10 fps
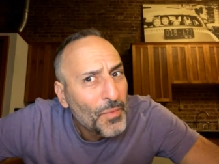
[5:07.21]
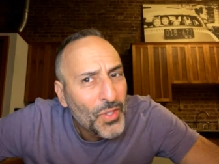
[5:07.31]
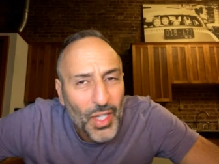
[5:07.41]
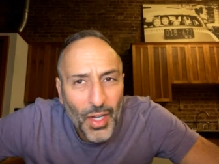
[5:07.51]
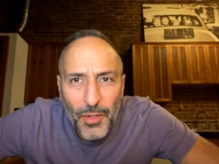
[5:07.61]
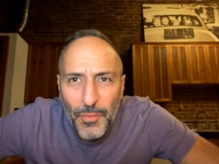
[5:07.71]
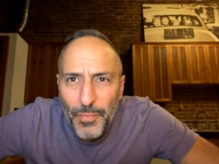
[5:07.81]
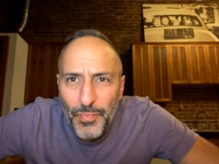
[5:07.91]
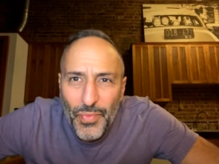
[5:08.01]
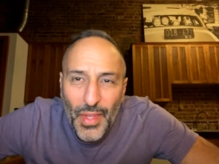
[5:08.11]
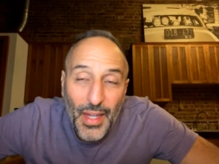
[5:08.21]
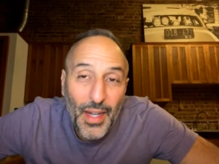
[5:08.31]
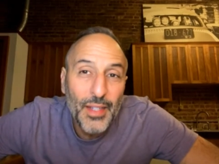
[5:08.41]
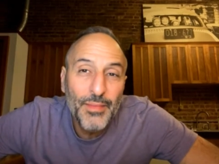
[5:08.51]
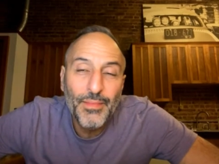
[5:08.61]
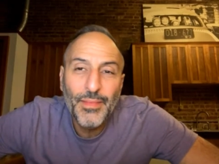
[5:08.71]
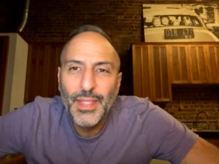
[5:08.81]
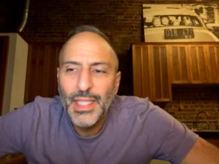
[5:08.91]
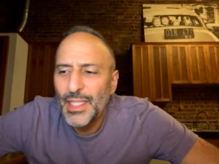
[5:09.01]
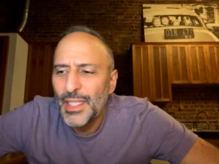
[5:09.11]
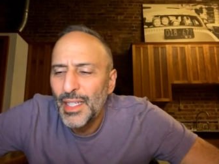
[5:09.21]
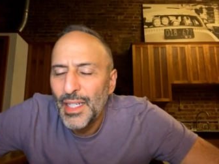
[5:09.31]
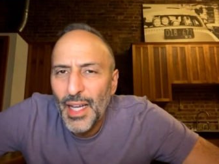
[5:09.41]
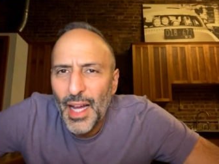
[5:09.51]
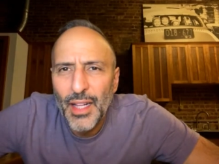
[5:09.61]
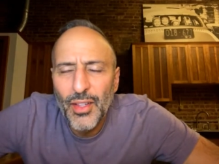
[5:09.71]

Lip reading: So, you know, I